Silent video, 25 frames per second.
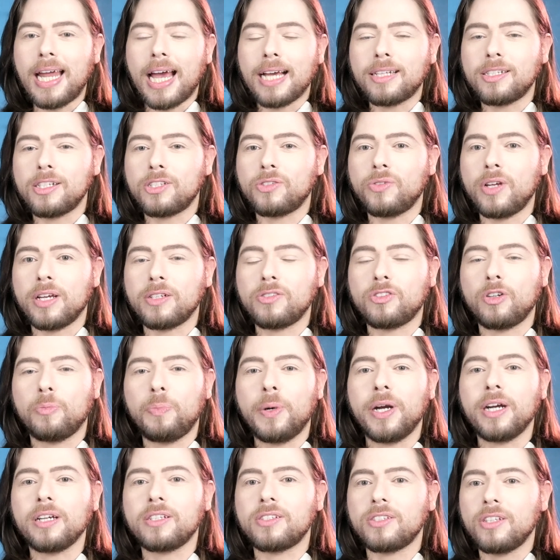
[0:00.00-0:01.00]
access to extra
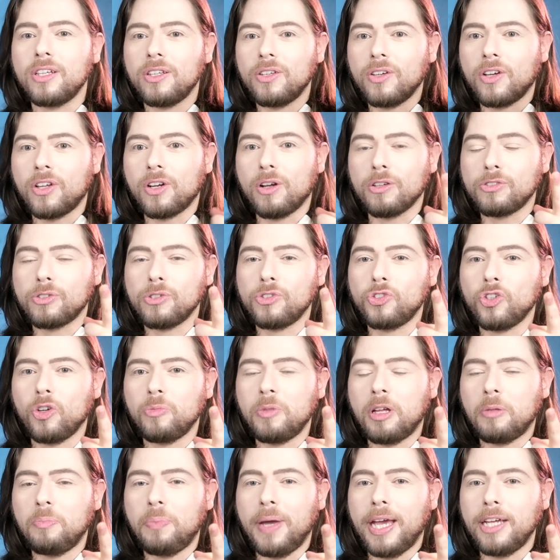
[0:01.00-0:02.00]
perks. You can also join
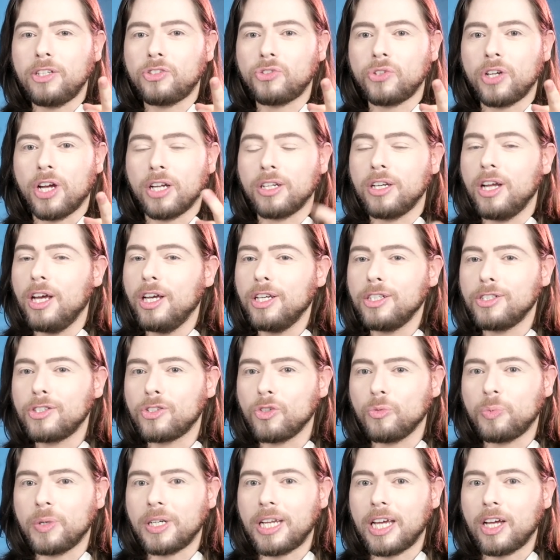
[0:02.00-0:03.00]
me on Patreon.
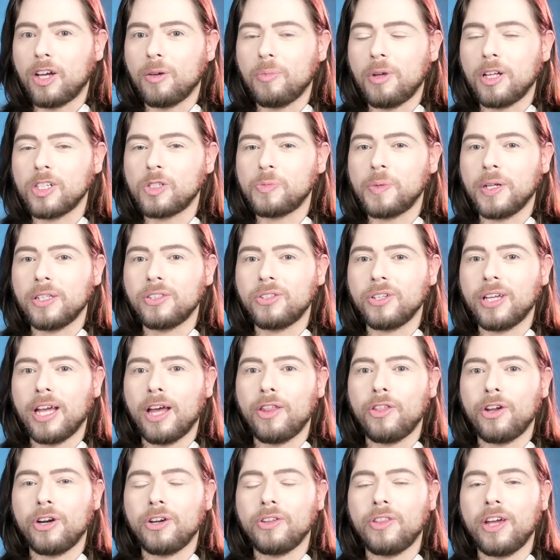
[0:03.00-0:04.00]
Super Dacob all spelled
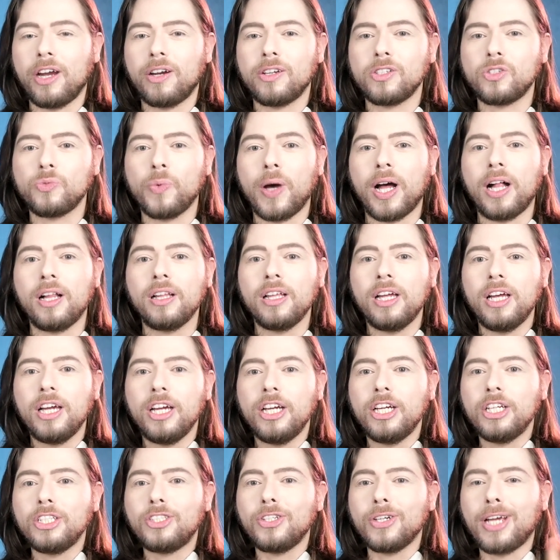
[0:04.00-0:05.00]
together there as well,
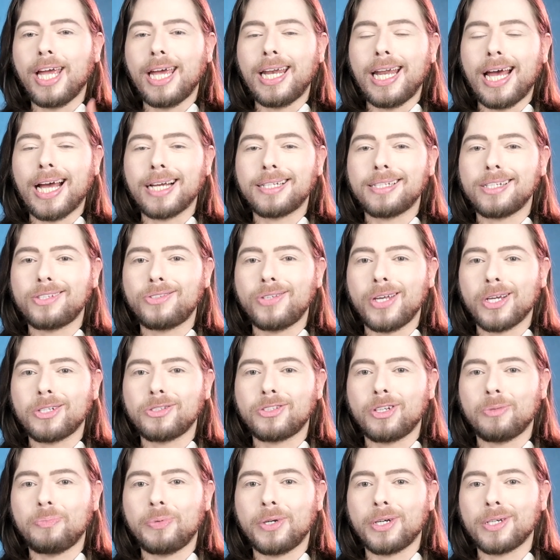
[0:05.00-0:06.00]
to gain access to
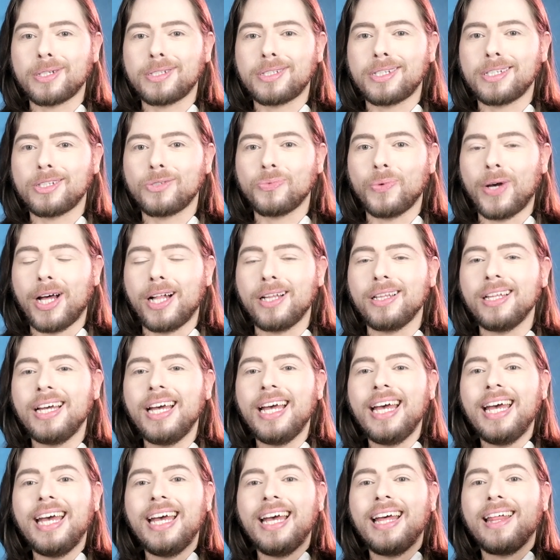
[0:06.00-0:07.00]
extra perks as well.
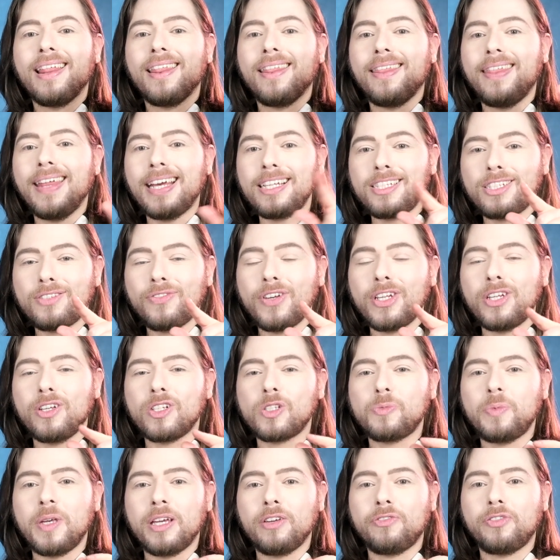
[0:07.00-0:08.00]
This video
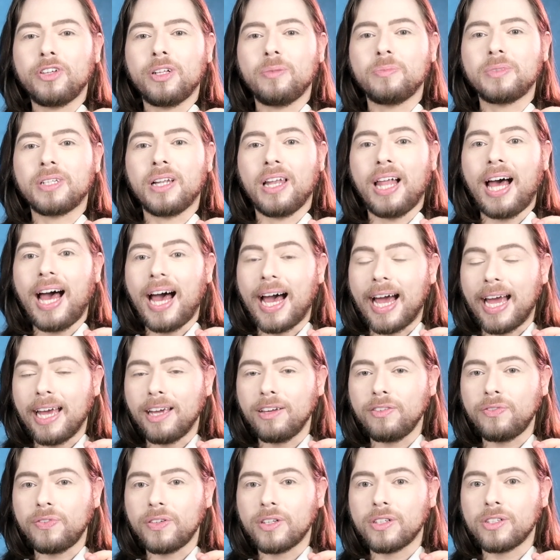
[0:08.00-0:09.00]
is being filmed
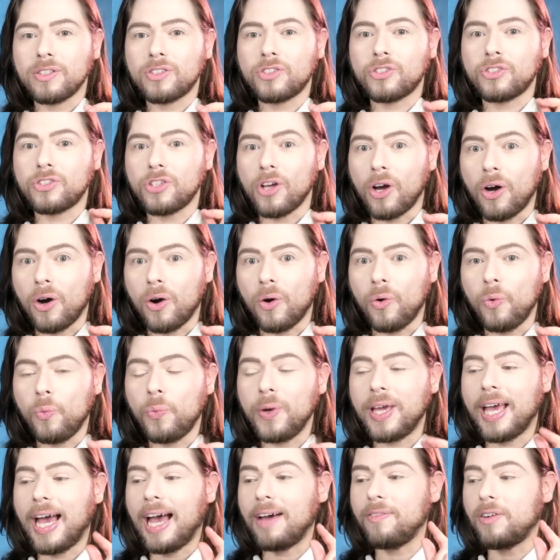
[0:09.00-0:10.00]
live, so
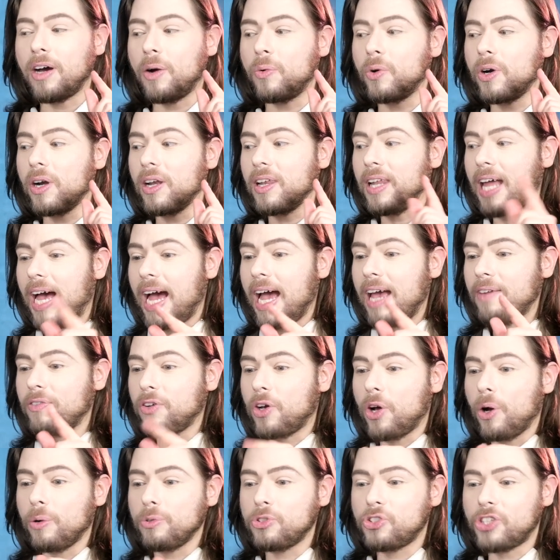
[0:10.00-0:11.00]
we have our live
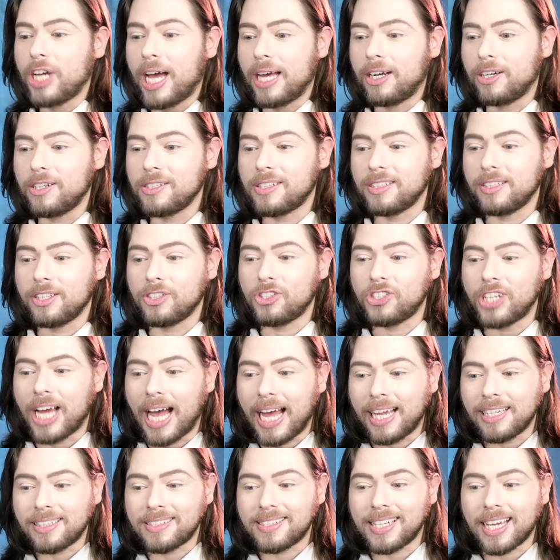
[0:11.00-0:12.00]
co-chatters in the
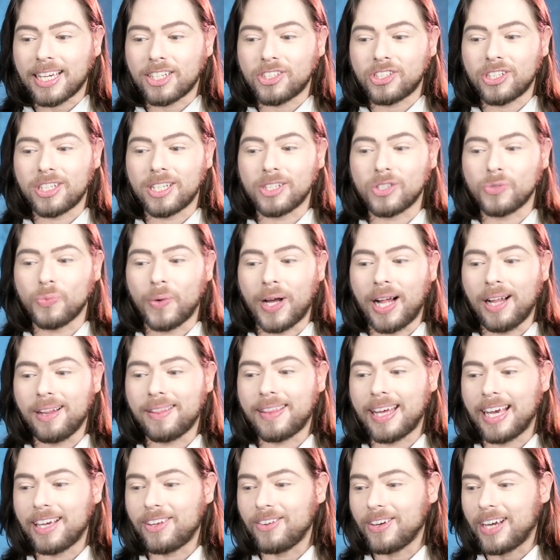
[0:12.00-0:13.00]
chat section as well.
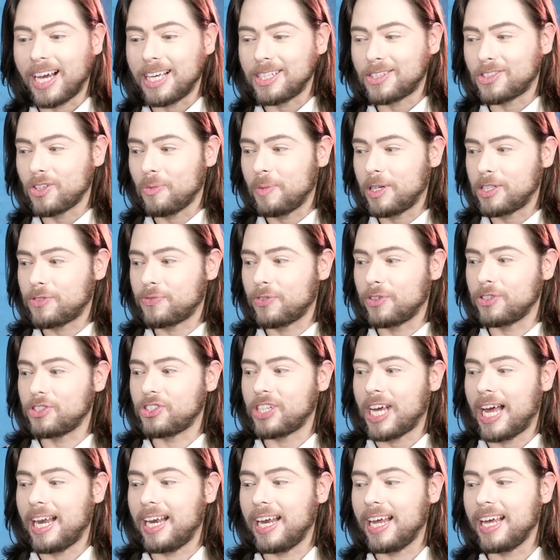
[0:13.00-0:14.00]
Thank you guys so much for
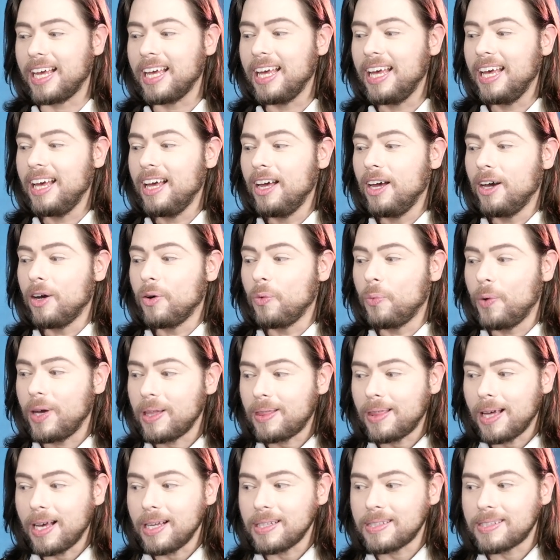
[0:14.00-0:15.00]
chatting
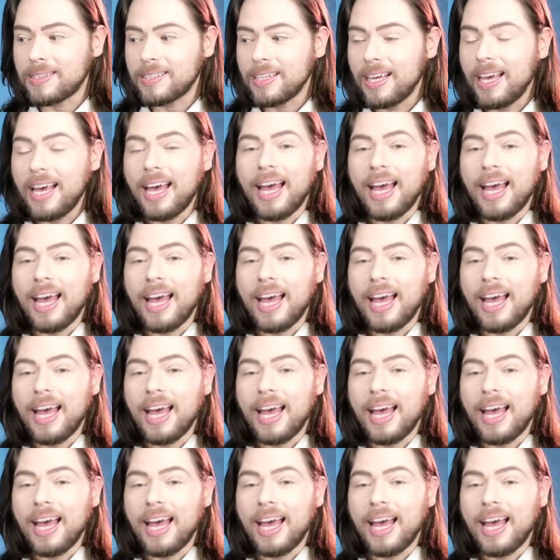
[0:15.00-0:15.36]
with us.